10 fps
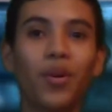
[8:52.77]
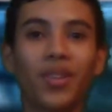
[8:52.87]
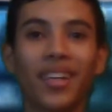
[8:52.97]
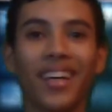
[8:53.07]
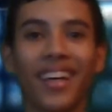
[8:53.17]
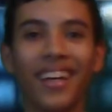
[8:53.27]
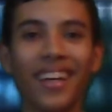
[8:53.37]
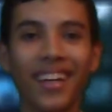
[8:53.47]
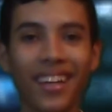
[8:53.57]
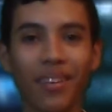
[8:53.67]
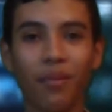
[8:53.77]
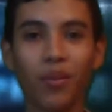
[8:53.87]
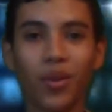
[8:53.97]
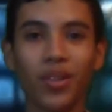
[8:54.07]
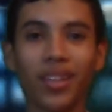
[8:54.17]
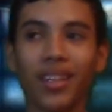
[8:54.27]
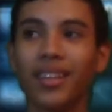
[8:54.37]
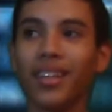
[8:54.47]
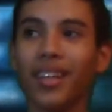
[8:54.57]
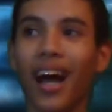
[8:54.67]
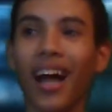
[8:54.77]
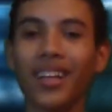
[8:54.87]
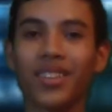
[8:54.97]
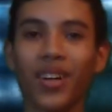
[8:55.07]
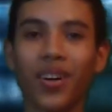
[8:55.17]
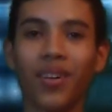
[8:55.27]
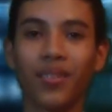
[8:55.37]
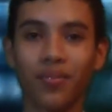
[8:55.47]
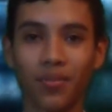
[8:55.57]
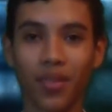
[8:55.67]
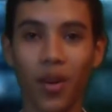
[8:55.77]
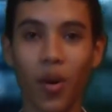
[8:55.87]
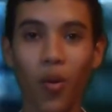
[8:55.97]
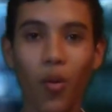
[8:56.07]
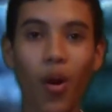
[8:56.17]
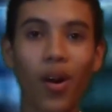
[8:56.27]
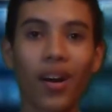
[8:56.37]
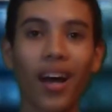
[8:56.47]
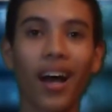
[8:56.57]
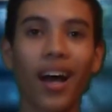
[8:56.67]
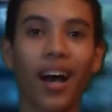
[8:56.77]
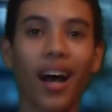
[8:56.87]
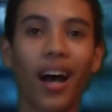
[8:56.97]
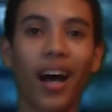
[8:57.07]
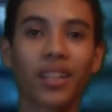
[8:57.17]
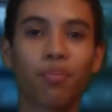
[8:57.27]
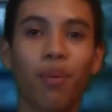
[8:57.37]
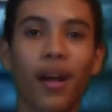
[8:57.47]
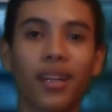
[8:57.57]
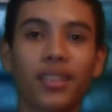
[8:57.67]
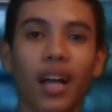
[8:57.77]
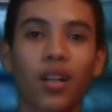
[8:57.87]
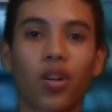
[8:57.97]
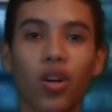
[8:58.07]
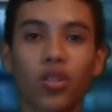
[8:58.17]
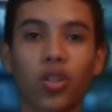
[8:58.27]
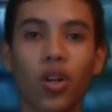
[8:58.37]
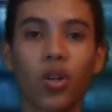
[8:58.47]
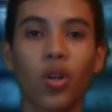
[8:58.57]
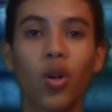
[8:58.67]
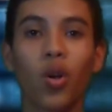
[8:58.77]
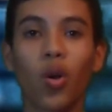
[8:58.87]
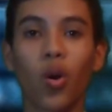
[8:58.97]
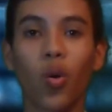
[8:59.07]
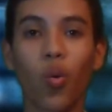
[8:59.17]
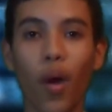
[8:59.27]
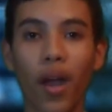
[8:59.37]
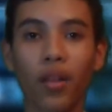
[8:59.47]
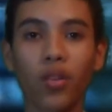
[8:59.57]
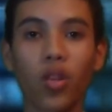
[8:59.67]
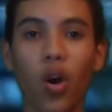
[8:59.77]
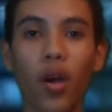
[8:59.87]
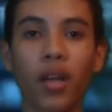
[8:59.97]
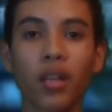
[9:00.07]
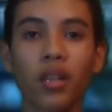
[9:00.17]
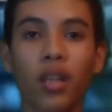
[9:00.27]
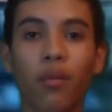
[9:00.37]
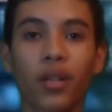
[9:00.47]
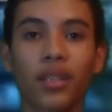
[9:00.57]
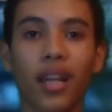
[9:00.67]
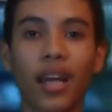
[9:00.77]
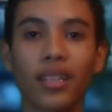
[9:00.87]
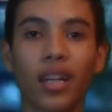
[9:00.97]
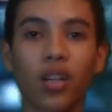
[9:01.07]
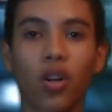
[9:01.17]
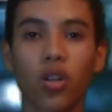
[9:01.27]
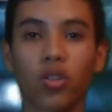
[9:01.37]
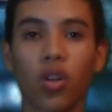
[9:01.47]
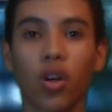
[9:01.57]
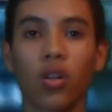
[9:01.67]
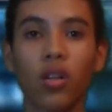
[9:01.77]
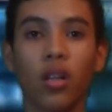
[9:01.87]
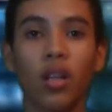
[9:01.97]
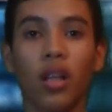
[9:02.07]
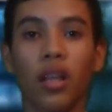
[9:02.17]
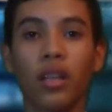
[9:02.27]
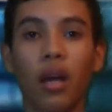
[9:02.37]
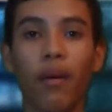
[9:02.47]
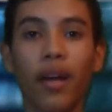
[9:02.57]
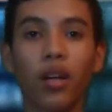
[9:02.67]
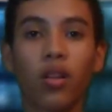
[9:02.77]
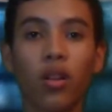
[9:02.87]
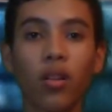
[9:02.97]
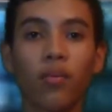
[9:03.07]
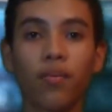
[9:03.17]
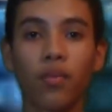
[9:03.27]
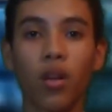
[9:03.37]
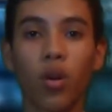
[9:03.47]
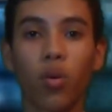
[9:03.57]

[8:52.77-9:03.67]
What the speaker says: But it also works as parental control when doing the breathalyzer control. The vehicle